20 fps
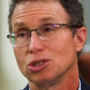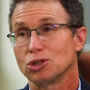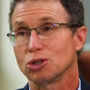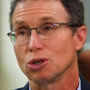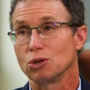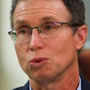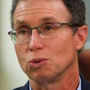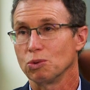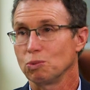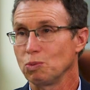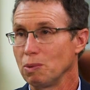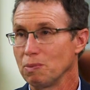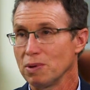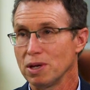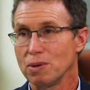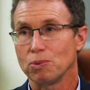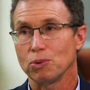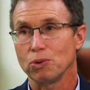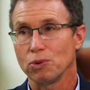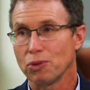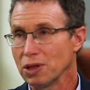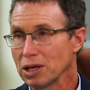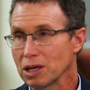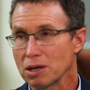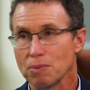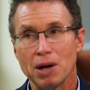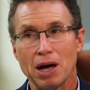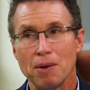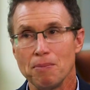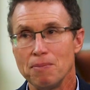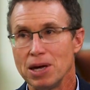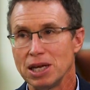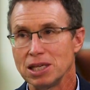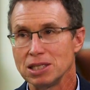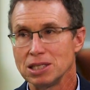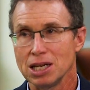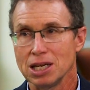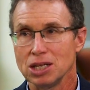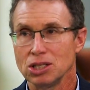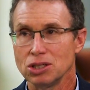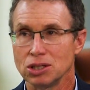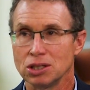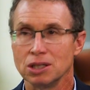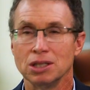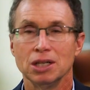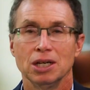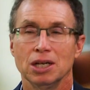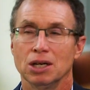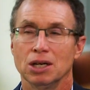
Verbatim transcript: So when people think about meditation,